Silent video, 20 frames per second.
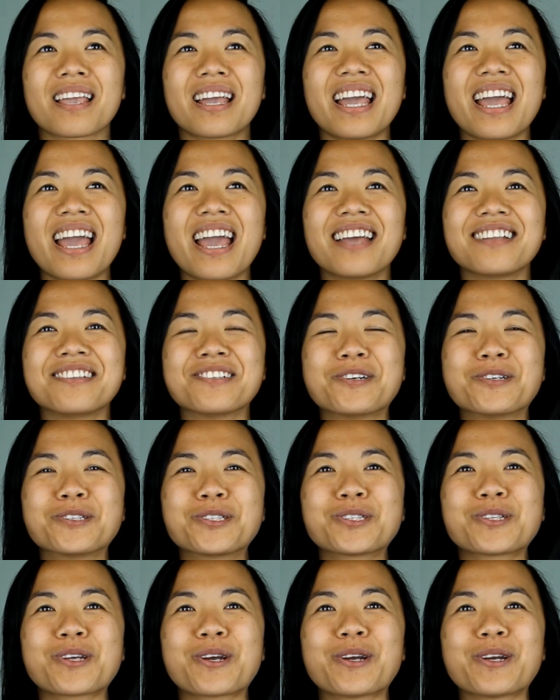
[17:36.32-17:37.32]
And
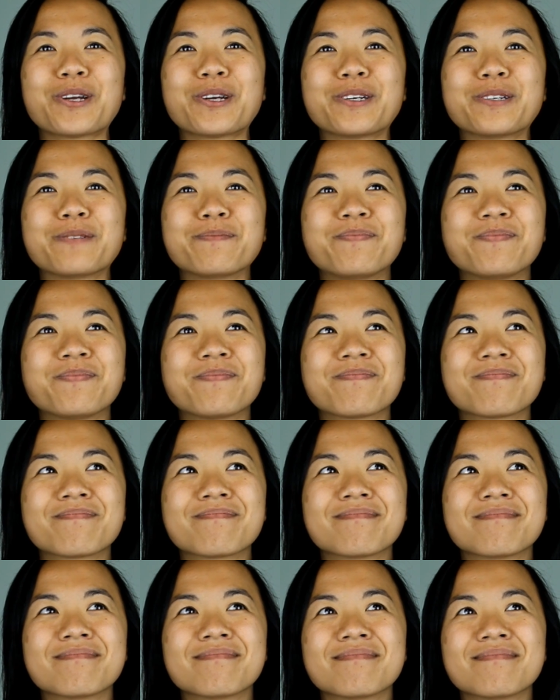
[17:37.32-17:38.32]
also,
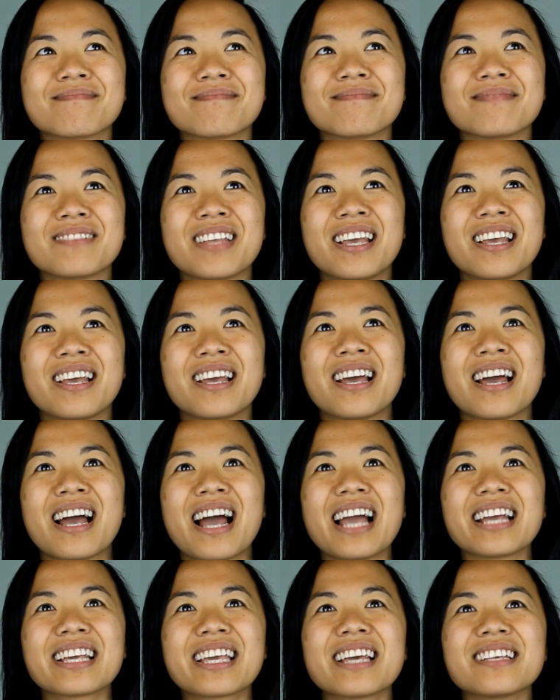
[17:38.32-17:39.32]

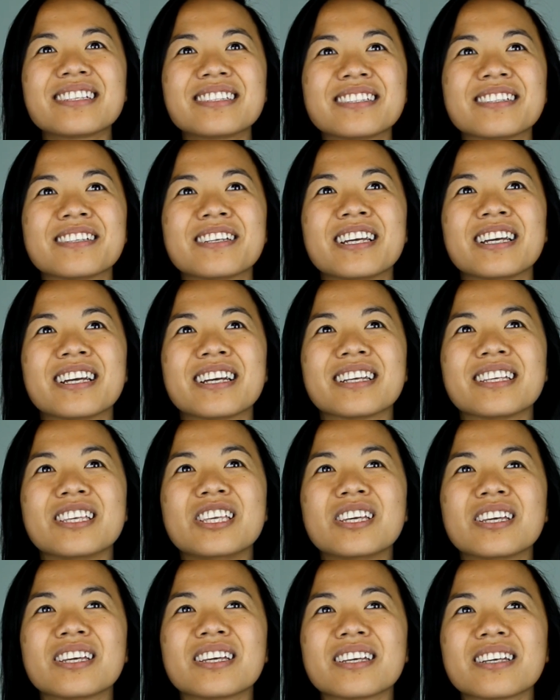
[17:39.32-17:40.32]
I guess
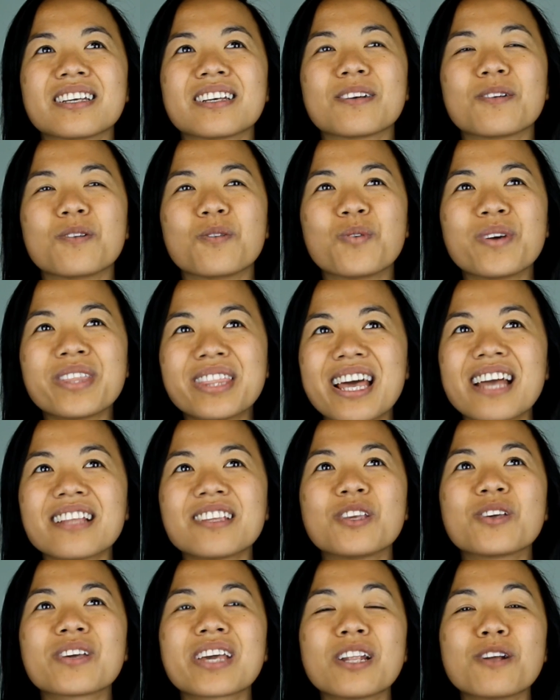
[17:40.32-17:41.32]
with that
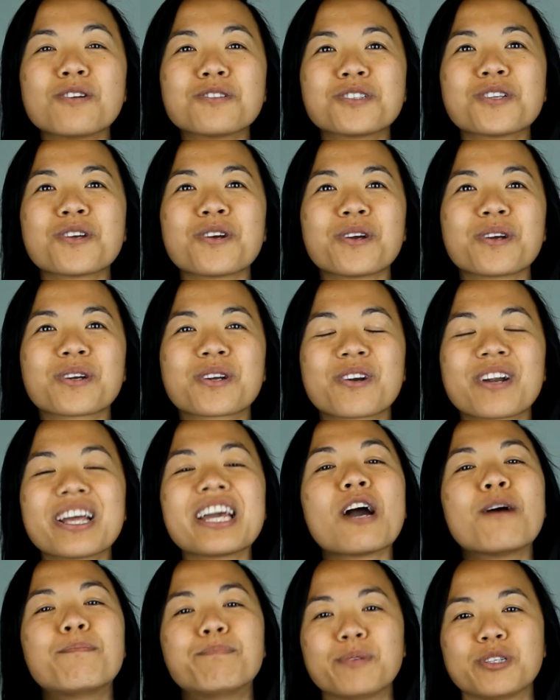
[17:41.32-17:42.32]
you can also create
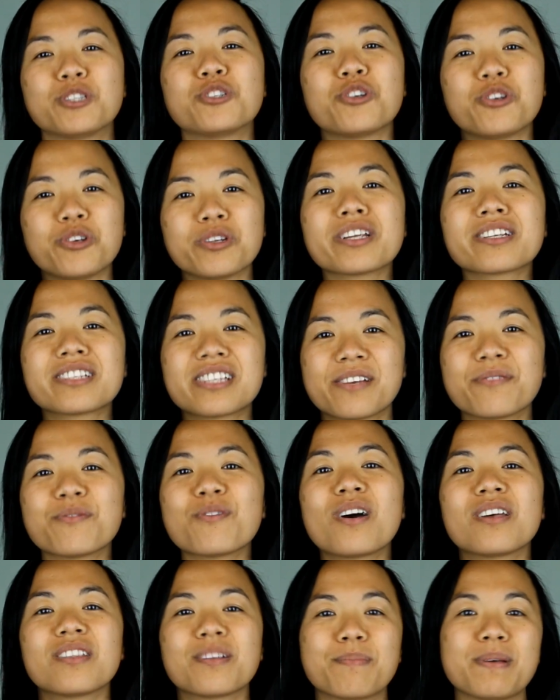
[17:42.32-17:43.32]
opportunity for
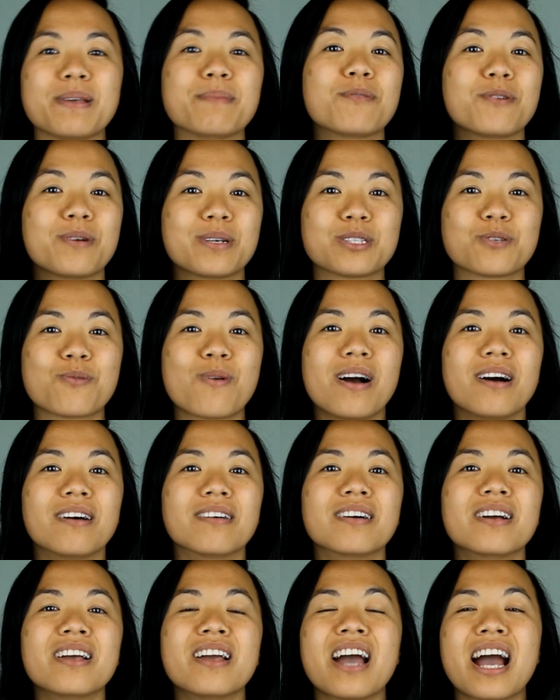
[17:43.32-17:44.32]
other people as
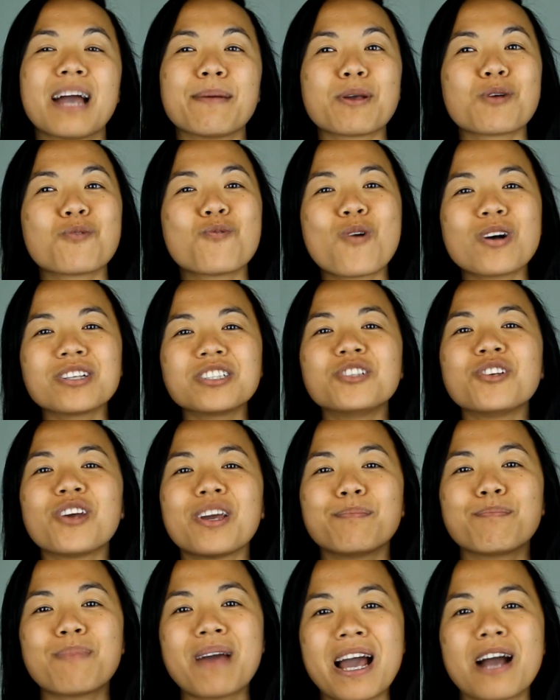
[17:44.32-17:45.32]
well. I mean, once you're
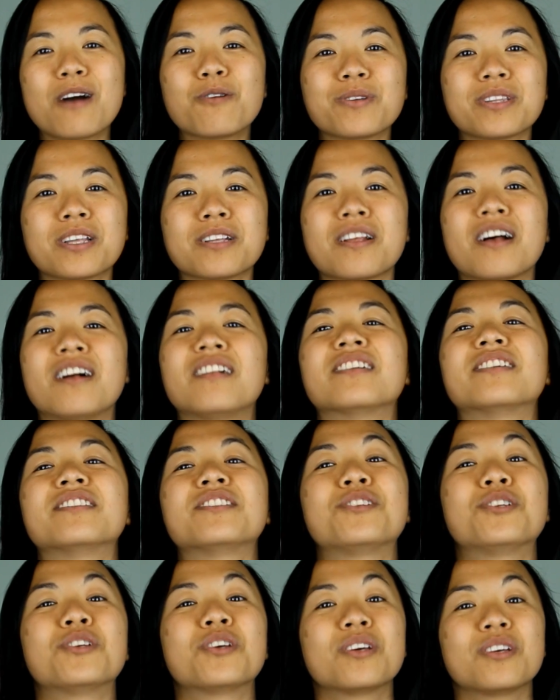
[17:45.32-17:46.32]
empowered with the knowledge,
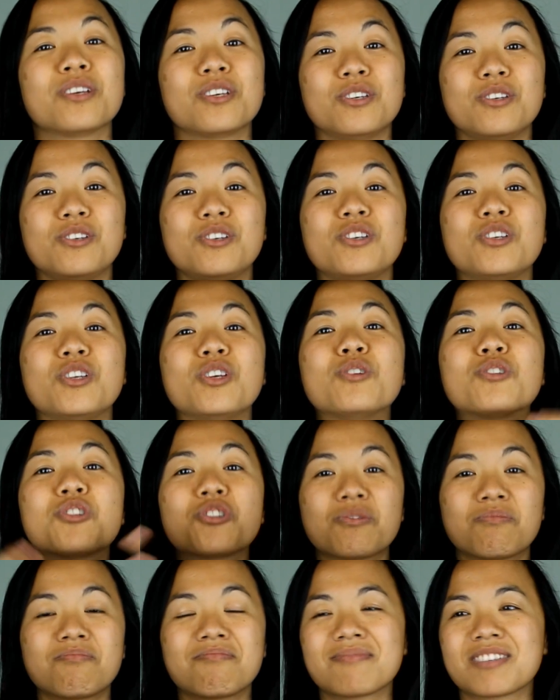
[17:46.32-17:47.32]
you
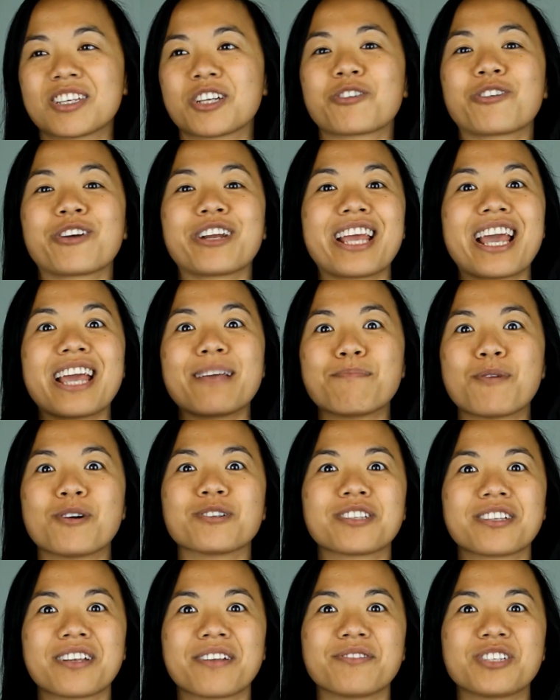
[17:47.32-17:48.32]
create
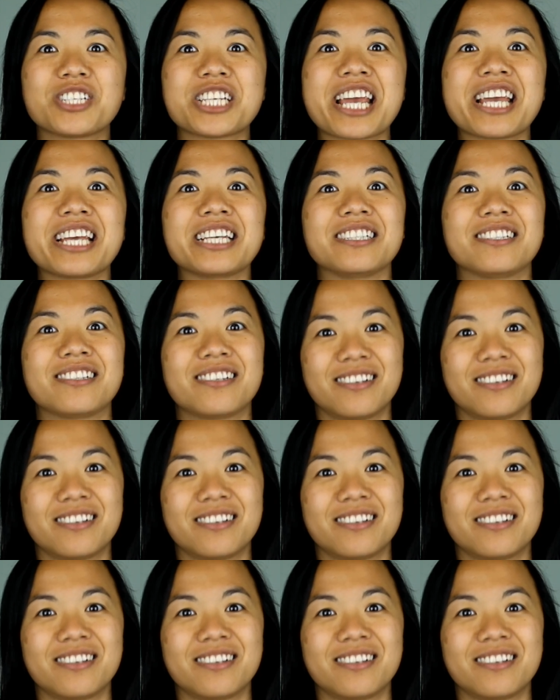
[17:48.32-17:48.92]
positive change